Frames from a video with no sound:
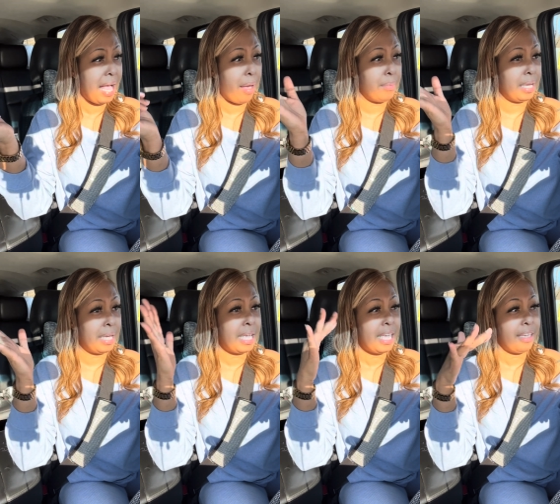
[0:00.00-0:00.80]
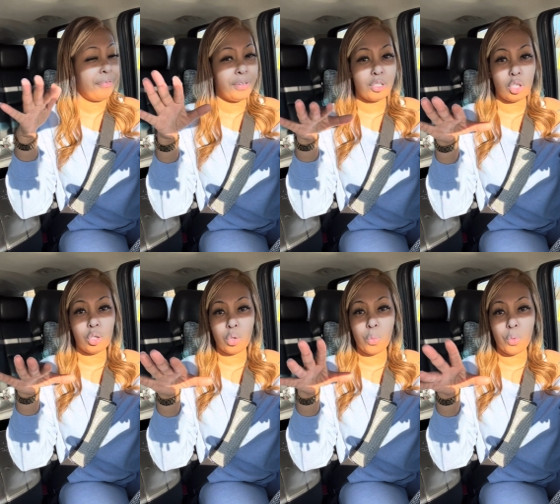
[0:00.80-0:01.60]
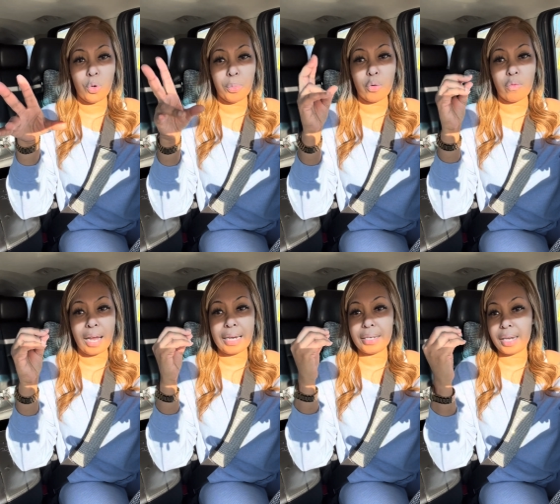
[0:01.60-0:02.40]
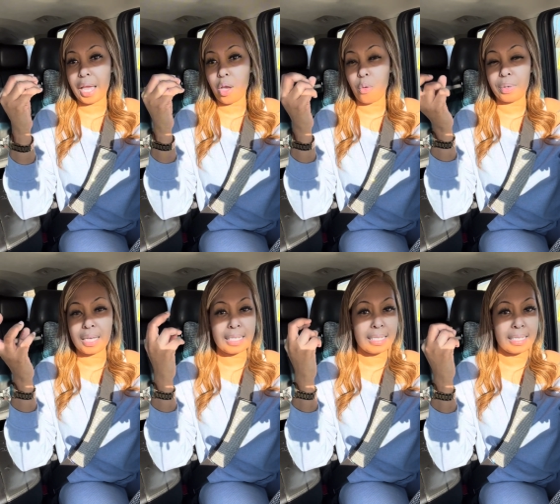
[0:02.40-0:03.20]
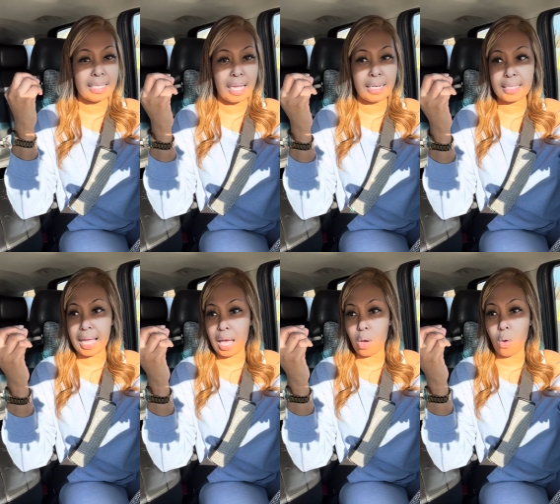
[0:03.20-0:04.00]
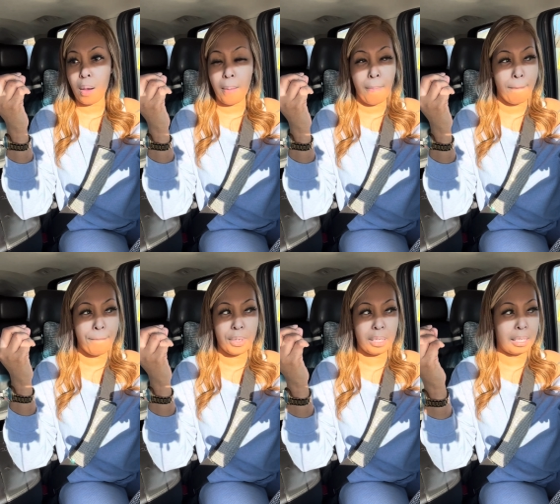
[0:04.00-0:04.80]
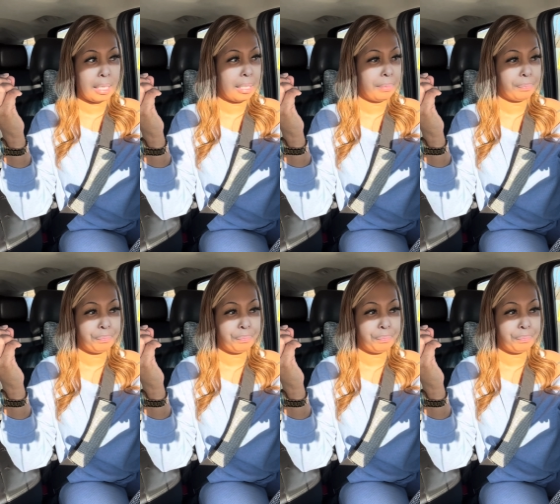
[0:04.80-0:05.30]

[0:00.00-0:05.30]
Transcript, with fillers: I mean, it feels a little warmer right now because the sun is out, but